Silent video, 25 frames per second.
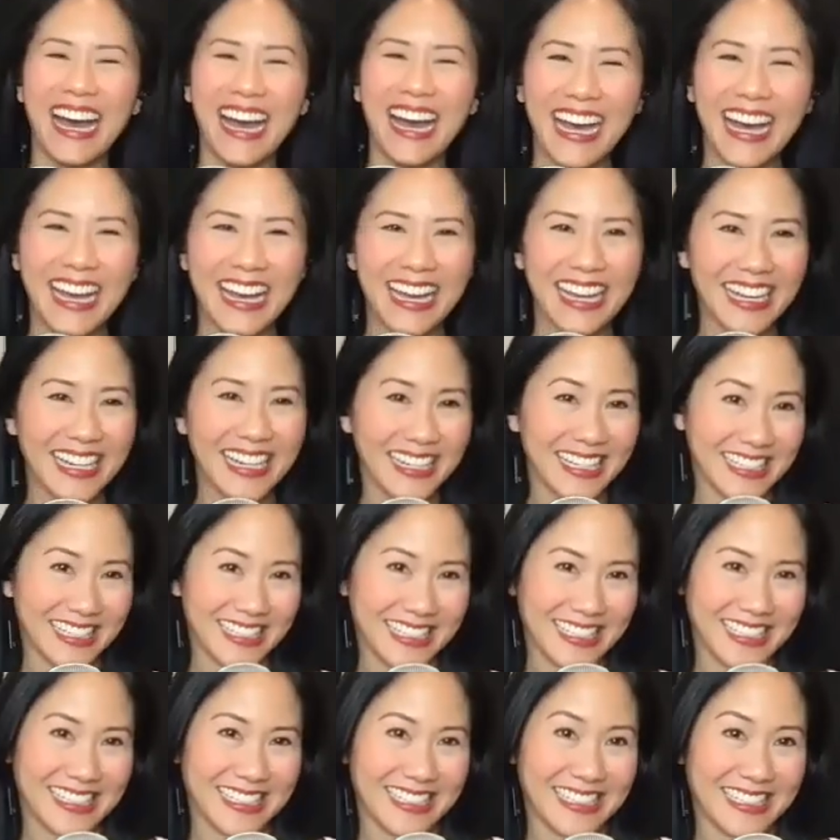
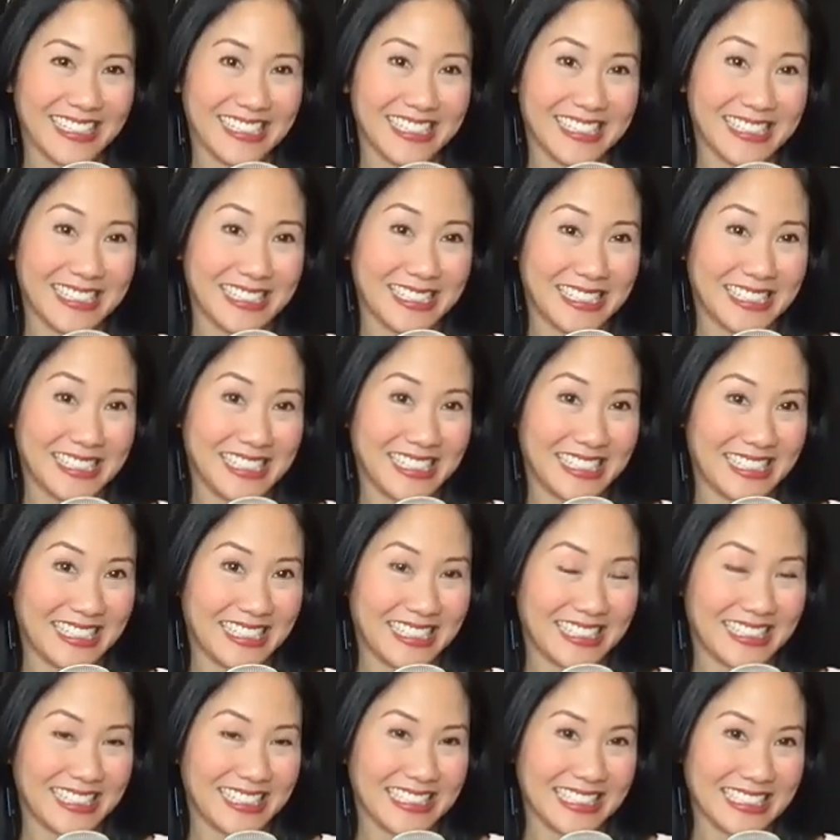
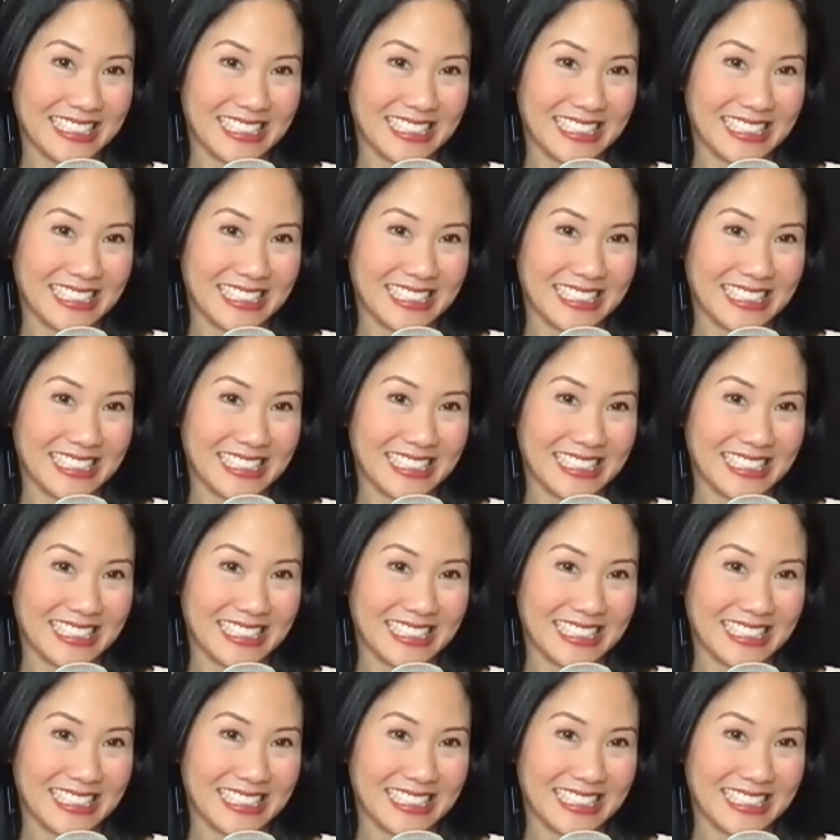The person shown says nothing.